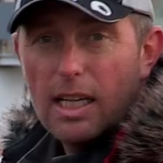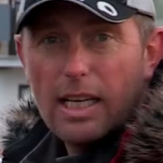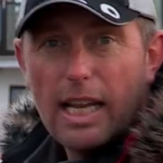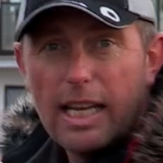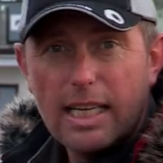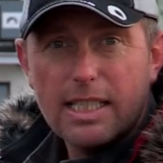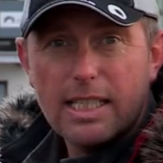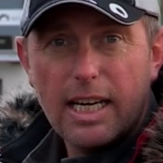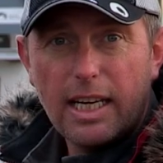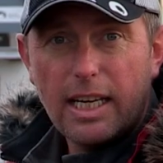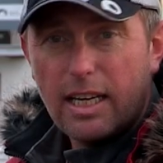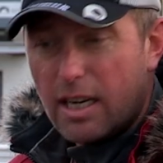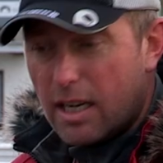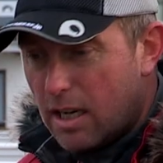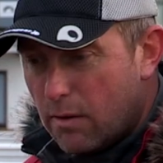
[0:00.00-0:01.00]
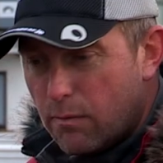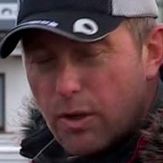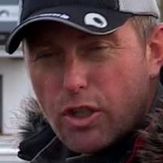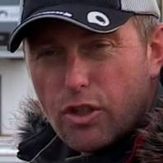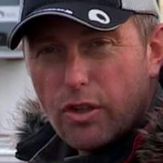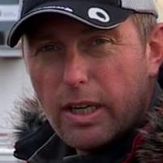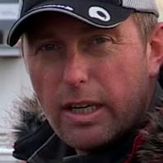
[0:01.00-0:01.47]
let it sink and
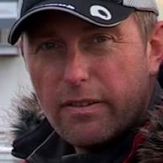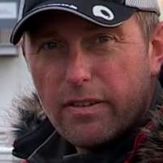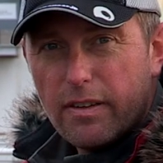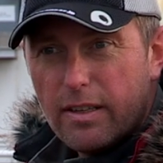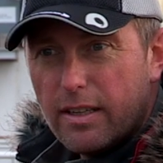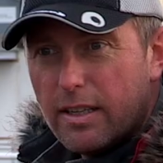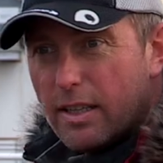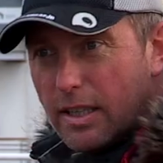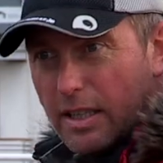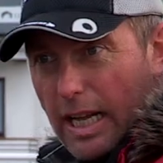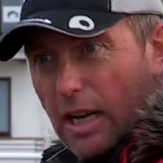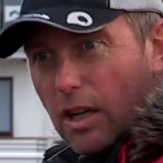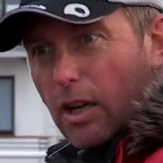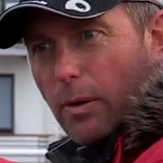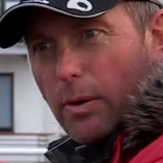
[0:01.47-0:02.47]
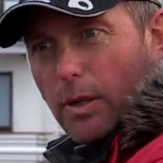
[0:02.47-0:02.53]
retrieve. Then I'll go